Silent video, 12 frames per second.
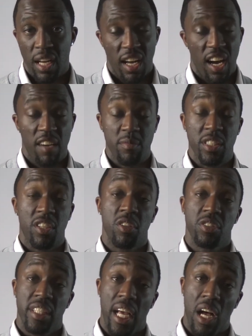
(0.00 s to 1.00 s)
I've been
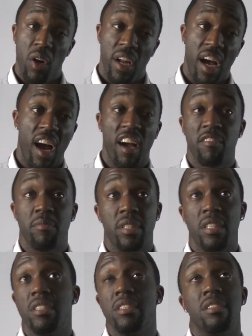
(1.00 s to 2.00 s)
cursed out, I've
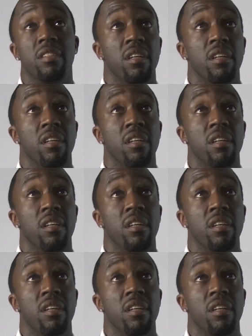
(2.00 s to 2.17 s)
been